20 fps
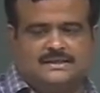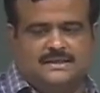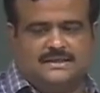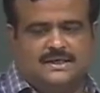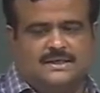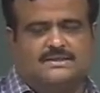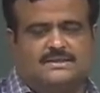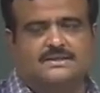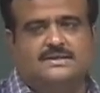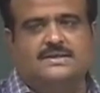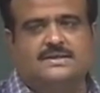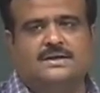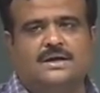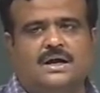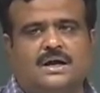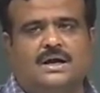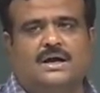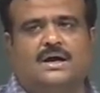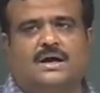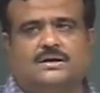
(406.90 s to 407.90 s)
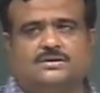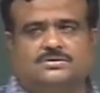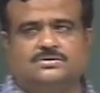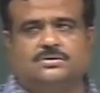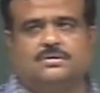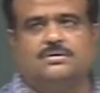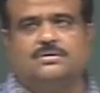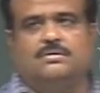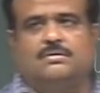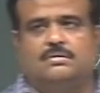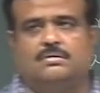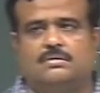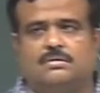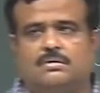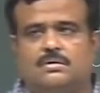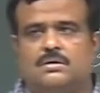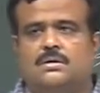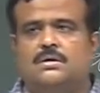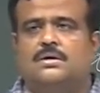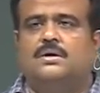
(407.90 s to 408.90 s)
this. So,
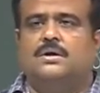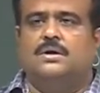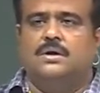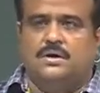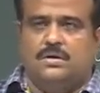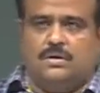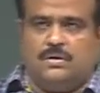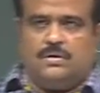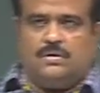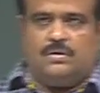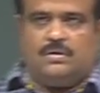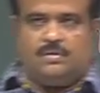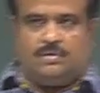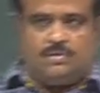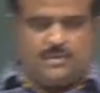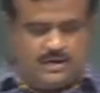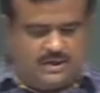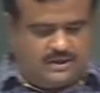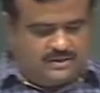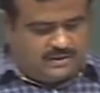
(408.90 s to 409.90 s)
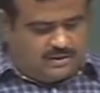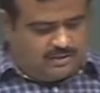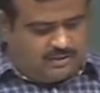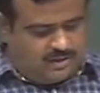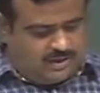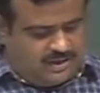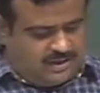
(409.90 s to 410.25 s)
what is our